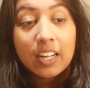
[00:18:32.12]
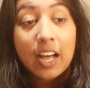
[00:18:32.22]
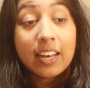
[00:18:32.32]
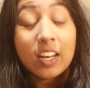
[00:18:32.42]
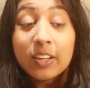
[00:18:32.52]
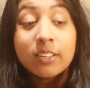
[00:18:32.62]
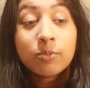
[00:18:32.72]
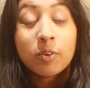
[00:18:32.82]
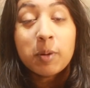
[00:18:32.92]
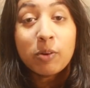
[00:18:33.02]
learned
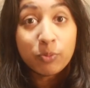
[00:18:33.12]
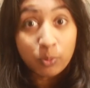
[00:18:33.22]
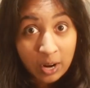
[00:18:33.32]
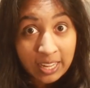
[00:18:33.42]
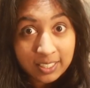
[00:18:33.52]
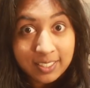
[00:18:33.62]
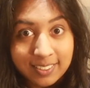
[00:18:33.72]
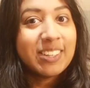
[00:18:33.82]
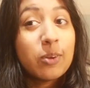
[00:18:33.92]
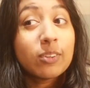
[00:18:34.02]
from a friend,
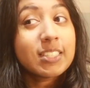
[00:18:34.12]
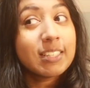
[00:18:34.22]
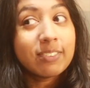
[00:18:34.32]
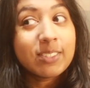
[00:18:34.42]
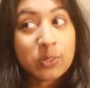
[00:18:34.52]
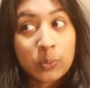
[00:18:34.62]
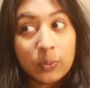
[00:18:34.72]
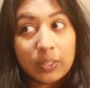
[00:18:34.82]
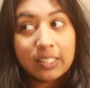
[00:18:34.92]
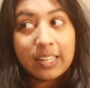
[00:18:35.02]
not even
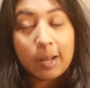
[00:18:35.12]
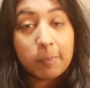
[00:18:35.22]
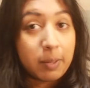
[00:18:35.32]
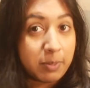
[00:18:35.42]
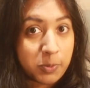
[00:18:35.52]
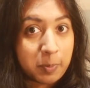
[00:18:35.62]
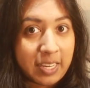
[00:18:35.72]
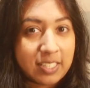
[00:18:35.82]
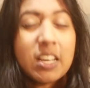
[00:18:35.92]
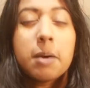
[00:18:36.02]
school, how babies were
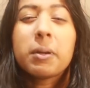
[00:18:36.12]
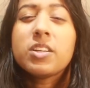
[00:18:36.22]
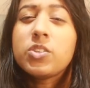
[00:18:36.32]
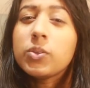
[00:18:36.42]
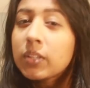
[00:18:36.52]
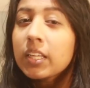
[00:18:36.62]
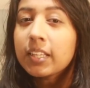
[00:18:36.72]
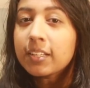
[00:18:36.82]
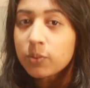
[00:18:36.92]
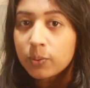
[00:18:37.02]
made, but I do think
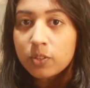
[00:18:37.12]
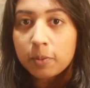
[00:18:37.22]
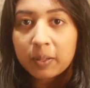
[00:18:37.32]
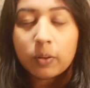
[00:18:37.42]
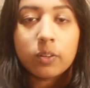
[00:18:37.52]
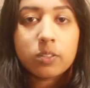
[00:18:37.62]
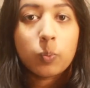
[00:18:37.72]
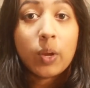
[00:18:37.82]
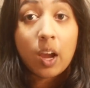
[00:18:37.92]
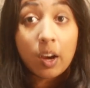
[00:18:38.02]
that's also because
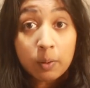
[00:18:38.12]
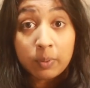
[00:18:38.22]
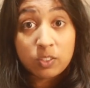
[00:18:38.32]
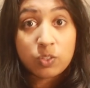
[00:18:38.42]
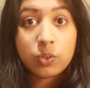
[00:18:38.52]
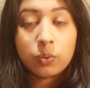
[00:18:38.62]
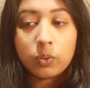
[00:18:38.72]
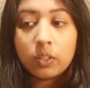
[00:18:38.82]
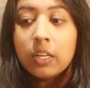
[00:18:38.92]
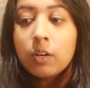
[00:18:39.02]
when I went to
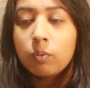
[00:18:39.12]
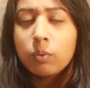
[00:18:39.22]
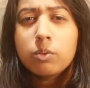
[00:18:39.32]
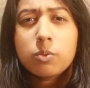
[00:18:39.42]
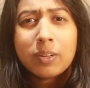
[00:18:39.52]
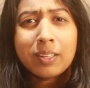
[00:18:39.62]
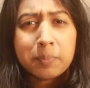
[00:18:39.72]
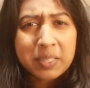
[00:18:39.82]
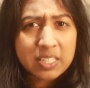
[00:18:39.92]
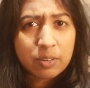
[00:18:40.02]
school, rules were a little
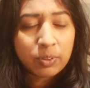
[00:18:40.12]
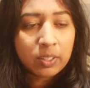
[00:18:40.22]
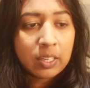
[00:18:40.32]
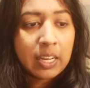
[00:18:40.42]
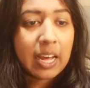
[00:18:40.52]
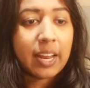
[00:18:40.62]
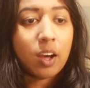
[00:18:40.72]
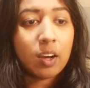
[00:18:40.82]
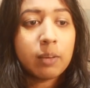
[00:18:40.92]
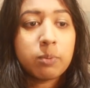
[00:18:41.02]
bit different and
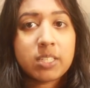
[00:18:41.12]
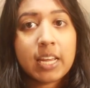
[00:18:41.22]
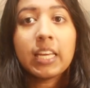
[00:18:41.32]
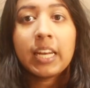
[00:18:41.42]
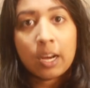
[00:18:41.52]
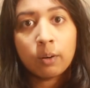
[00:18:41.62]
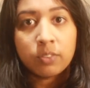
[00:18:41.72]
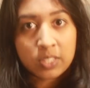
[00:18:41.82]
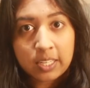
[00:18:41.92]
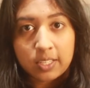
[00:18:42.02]
I was taken out of
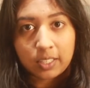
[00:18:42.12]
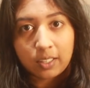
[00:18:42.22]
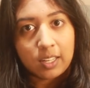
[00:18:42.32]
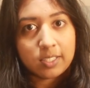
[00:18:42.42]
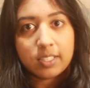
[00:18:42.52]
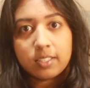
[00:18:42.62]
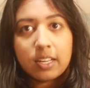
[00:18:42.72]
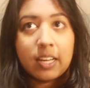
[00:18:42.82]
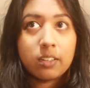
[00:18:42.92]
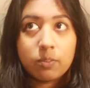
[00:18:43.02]
sex ed classes
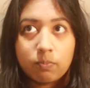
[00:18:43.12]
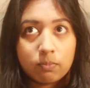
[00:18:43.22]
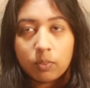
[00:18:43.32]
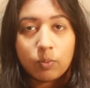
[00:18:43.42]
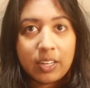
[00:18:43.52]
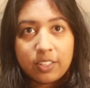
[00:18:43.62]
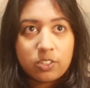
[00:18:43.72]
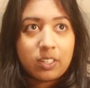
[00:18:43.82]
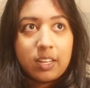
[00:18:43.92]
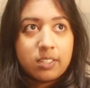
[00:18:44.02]
and religious
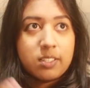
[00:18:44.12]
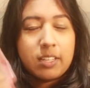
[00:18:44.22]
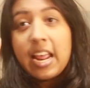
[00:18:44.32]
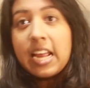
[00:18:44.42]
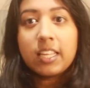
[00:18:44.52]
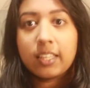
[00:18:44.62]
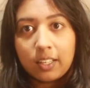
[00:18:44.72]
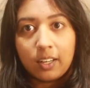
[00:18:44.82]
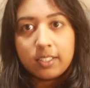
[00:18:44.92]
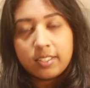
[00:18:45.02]
classes and anything
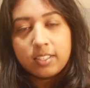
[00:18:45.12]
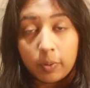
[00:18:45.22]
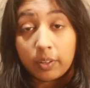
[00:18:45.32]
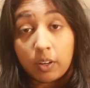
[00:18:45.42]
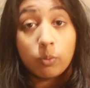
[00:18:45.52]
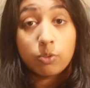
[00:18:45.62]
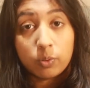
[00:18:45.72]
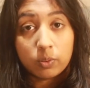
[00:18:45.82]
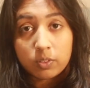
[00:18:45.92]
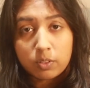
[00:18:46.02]
classes on a
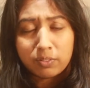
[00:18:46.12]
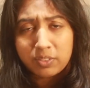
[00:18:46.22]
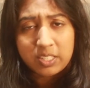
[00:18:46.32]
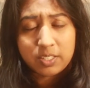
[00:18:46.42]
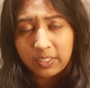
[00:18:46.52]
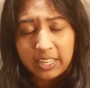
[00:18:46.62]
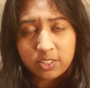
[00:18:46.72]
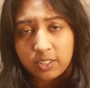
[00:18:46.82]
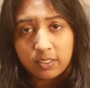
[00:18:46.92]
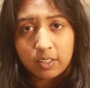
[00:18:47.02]
cultural sort of
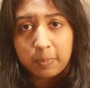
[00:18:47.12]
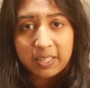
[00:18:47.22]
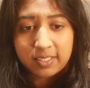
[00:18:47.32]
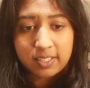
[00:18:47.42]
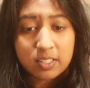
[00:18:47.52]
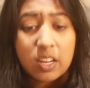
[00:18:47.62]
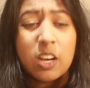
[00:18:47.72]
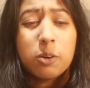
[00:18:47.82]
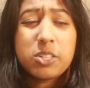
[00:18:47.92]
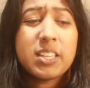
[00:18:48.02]
justification basis,
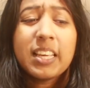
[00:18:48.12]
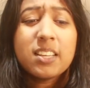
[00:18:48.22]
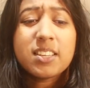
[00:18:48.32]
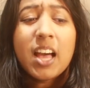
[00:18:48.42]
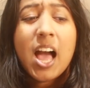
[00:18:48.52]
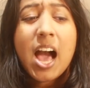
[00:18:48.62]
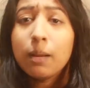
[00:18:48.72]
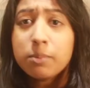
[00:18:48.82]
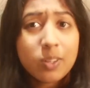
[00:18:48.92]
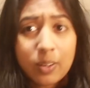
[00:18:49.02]
which I think is
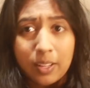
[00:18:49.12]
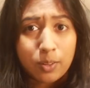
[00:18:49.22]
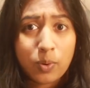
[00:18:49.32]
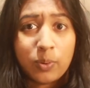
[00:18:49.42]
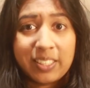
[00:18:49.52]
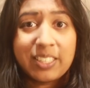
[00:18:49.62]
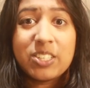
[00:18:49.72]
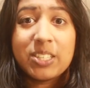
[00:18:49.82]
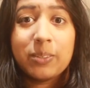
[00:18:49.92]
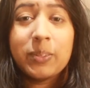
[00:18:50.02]
absolutely the wrong thing to
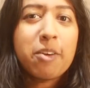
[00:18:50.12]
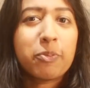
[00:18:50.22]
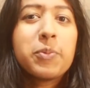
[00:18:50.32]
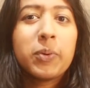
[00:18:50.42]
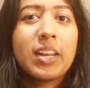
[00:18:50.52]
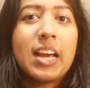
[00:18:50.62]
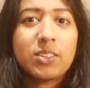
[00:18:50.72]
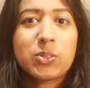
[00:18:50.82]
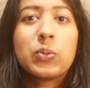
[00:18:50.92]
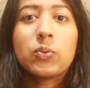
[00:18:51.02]
do. Everyone at
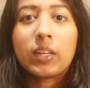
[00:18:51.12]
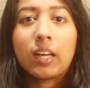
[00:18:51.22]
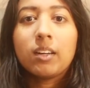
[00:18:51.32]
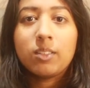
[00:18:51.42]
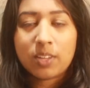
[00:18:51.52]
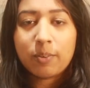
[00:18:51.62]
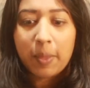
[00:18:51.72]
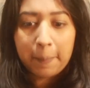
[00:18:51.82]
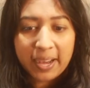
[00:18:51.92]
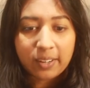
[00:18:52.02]
school, regardless of their
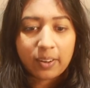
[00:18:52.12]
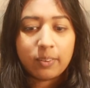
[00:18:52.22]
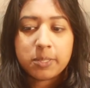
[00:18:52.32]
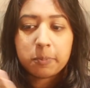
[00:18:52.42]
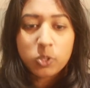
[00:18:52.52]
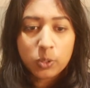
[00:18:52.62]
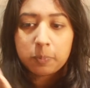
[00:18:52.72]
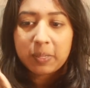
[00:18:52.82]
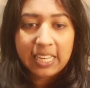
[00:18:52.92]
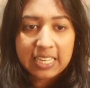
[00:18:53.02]
backgrounds, should
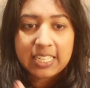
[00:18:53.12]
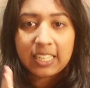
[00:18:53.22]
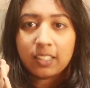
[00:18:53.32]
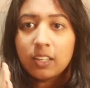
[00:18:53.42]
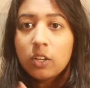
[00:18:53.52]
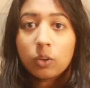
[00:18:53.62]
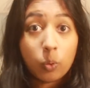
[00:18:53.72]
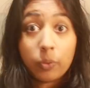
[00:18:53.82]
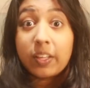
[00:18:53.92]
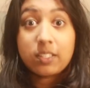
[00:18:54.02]
be hitting
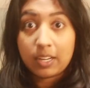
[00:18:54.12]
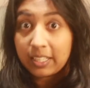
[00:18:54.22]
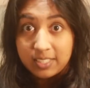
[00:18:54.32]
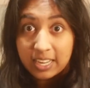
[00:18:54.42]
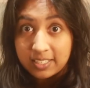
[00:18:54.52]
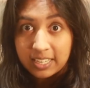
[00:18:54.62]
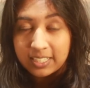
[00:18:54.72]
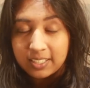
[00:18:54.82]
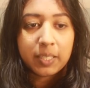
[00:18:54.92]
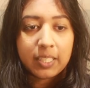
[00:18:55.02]
core things like sex
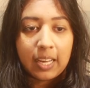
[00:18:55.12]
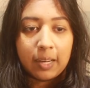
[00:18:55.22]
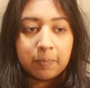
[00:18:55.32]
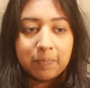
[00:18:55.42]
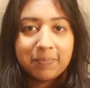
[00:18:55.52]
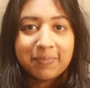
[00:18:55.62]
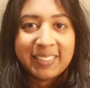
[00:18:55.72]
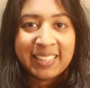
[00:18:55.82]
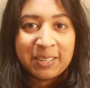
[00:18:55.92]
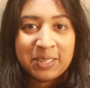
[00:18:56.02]
ed, but yeah,
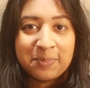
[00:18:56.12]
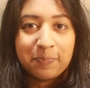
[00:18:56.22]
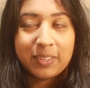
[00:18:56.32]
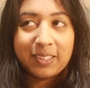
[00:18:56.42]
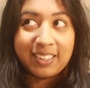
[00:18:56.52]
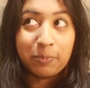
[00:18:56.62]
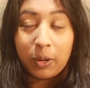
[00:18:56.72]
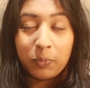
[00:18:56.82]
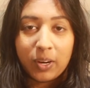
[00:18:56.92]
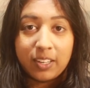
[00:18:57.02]
in
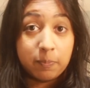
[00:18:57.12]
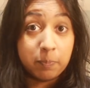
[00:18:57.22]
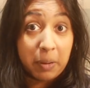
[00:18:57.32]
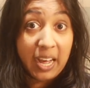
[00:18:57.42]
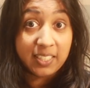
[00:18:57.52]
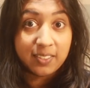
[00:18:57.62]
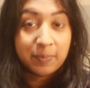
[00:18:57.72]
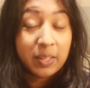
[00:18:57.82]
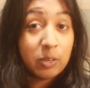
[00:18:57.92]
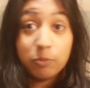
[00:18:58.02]
one word, bad.
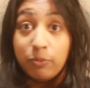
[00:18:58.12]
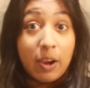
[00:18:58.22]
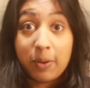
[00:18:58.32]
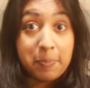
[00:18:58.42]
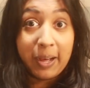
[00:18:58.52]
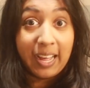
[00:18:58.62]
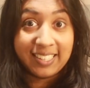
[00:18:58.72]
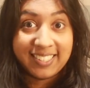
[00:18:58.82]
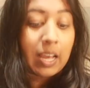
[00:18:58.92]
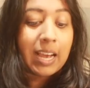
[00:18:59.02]
Very
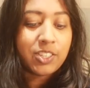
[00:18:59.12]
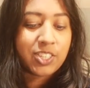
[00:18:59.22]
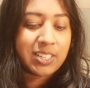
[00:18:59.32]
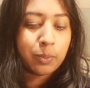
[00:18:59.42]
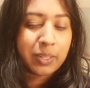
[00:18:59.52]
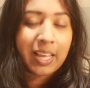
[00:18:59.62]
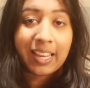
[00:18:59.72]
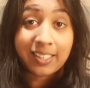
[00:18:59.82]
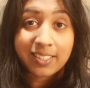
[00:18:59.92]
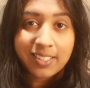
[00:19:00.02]
bad. How do you deal with
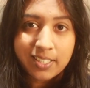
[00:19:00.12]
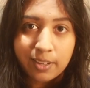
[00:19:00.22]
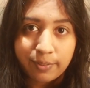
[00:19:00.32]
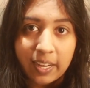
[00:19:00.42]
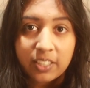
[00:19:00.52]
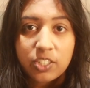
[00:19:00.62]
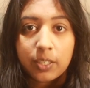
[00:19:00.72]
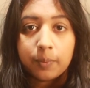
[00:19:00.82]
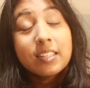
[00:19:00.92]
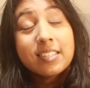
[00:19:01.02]
hate? Does it affect
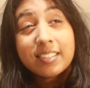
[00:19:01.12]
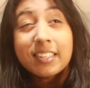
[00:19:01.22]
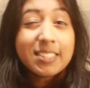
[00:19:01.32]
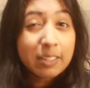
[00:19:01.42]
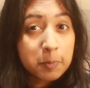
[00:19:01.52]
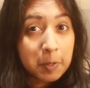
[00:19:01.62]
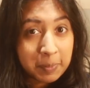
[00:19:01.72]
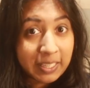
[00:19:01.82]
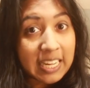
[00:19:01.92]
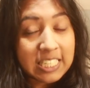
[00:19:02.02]
you? This is going to sound a bit
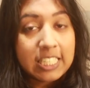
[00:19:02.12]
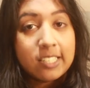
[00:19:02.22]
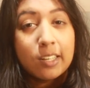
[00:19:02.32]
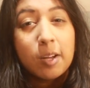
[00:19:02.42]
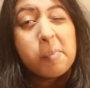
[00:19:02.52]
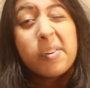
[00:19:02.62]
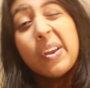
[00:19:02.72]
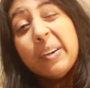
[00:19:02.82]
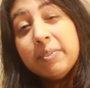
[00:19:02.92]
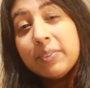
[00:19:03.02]
big-headed, but
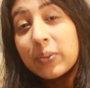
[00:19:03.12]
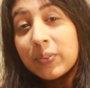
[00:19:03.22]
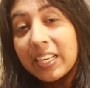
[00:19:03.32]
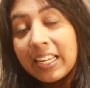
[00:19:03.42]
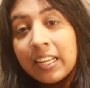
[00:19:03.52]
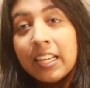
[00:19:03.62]
no, not really.